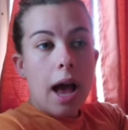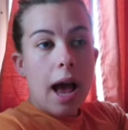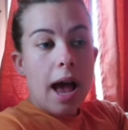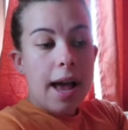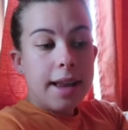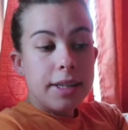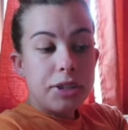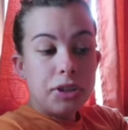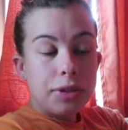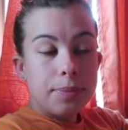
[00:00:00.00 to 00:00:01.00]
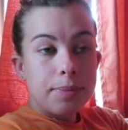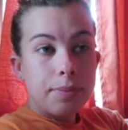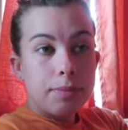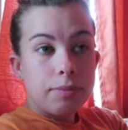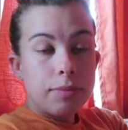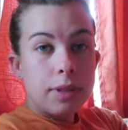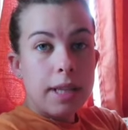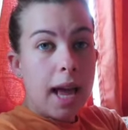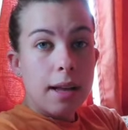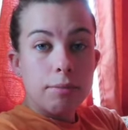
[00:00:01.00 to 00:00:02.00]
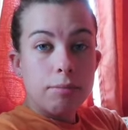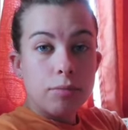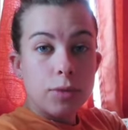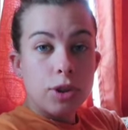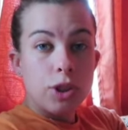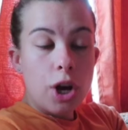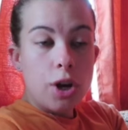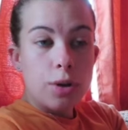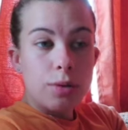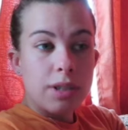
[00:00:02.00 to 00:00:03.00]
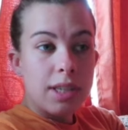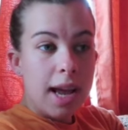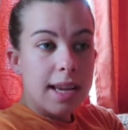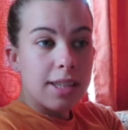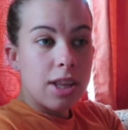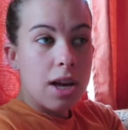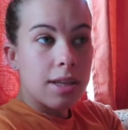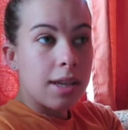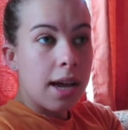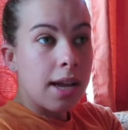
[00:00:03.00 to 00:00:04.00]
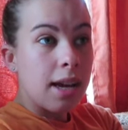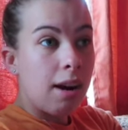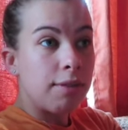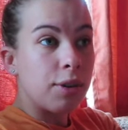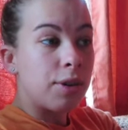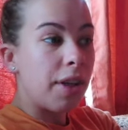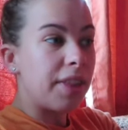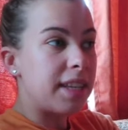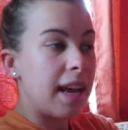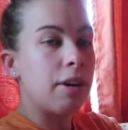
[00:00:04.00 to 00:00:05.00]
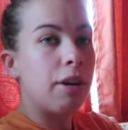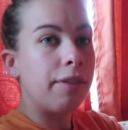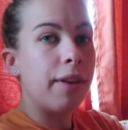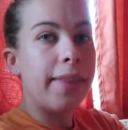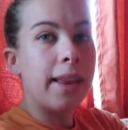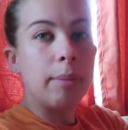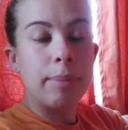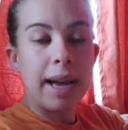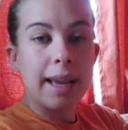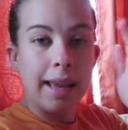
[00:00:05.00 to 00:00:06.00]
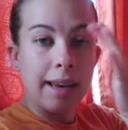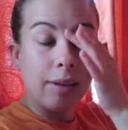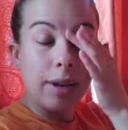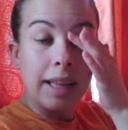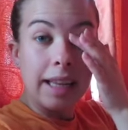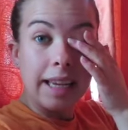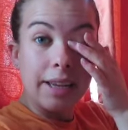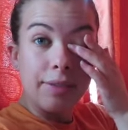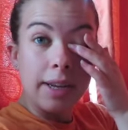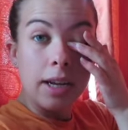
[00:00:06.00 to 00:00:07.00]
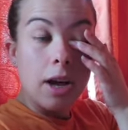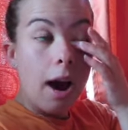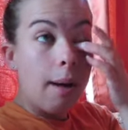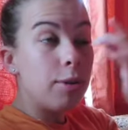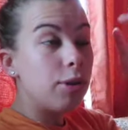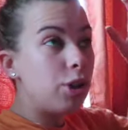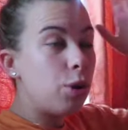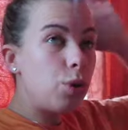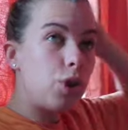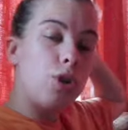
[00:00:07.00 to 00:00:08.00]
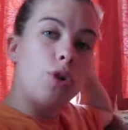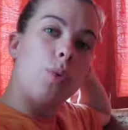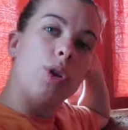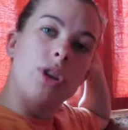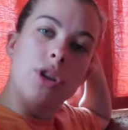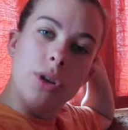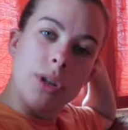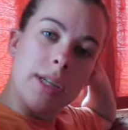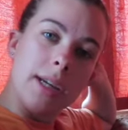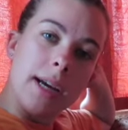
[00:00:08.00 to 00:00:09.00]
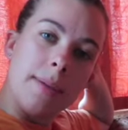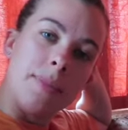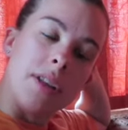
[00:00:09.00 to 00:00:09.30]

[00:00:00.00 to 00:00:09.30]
And yeah, so today is Thursday. I've got another day off and then I'm back in in the evening. I'm not too sure what to do today.